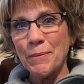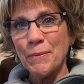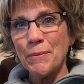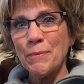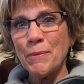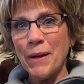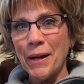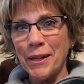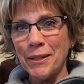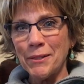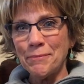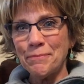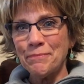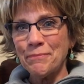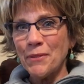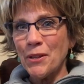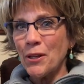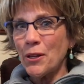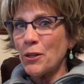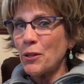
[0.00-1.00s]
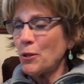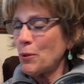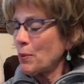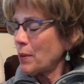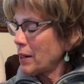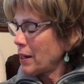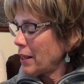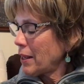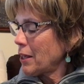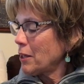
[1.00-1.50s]
Well, you
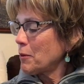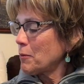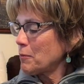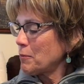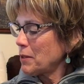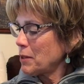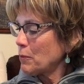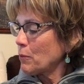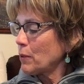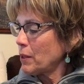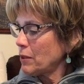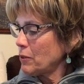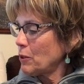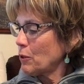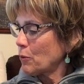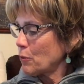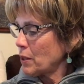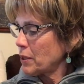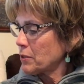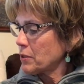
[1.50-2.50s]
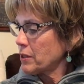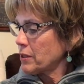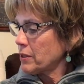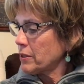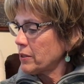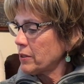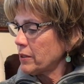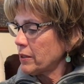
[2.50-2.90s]
want to help me read the questions?